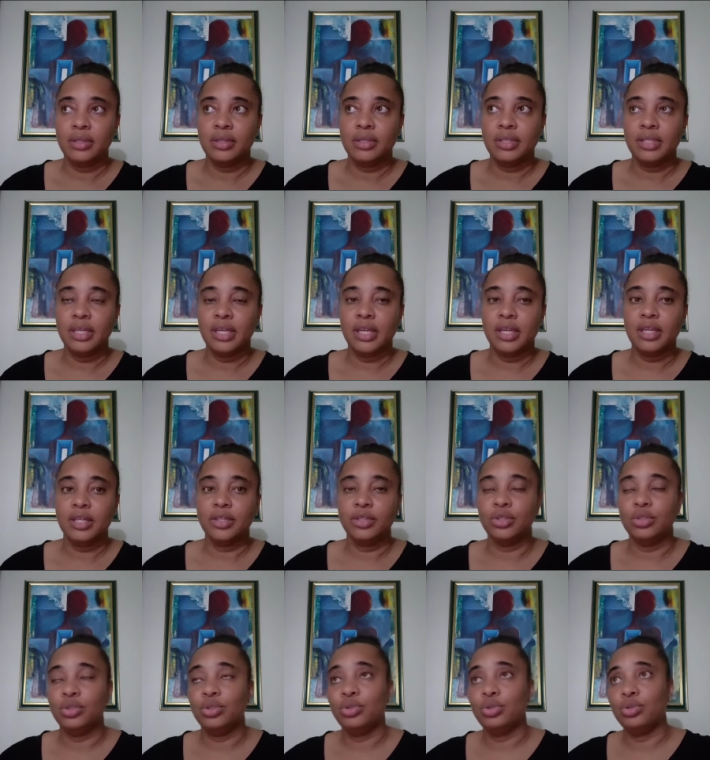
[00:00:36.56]

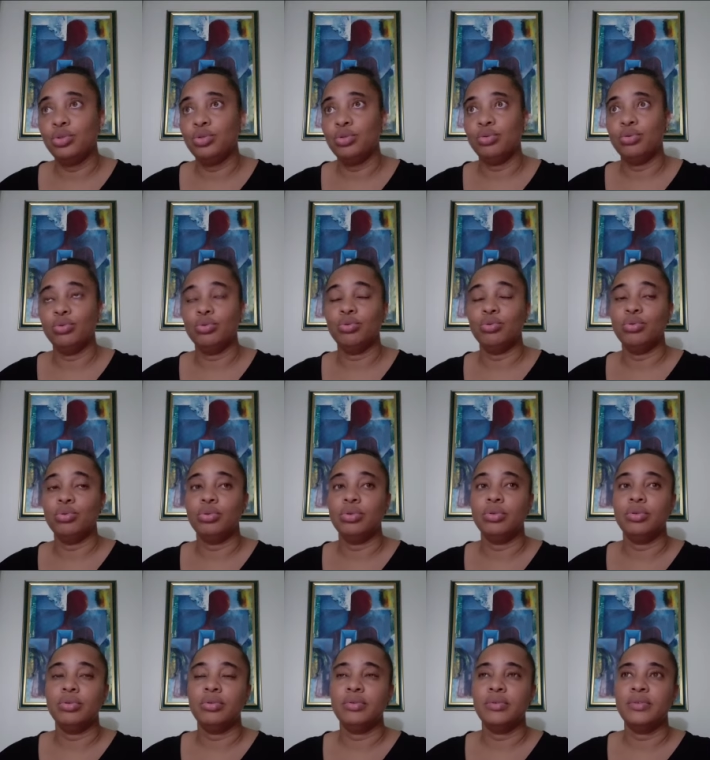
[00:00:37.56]
tends to
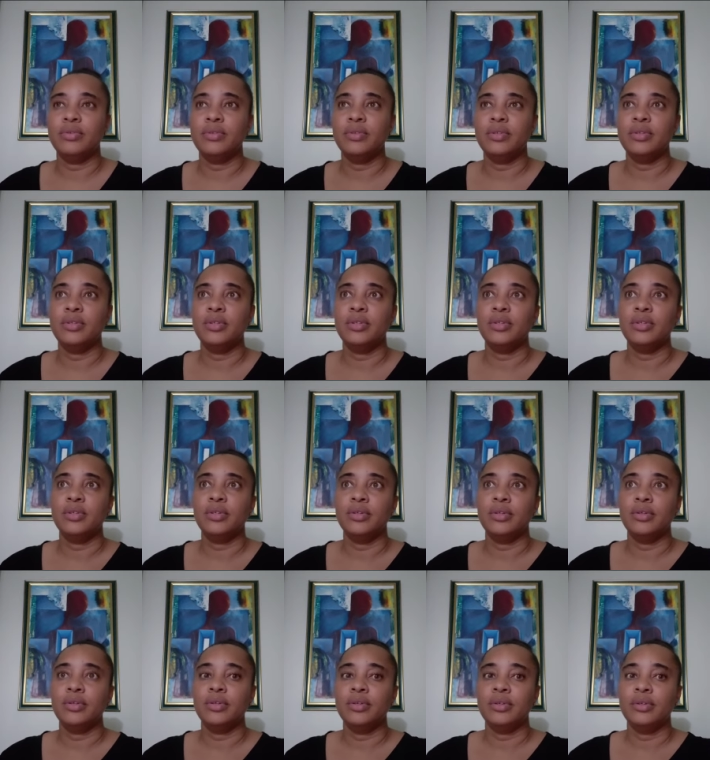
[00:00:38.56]

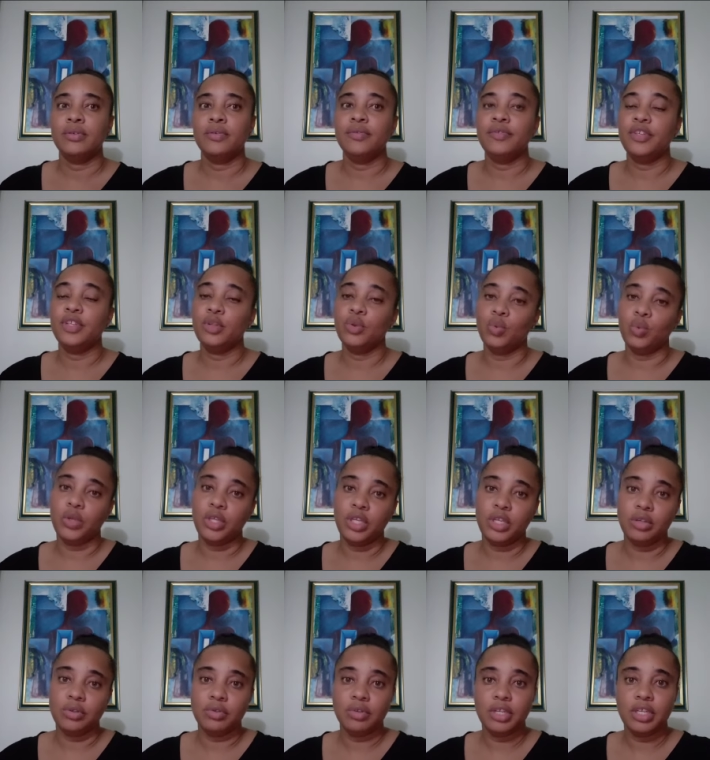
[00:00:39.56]
feel
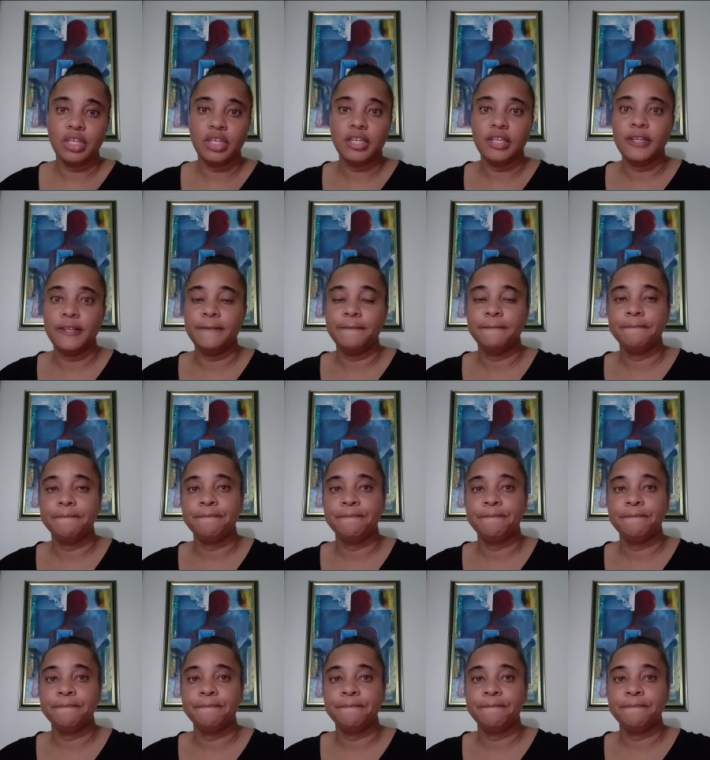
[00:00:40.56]
weary,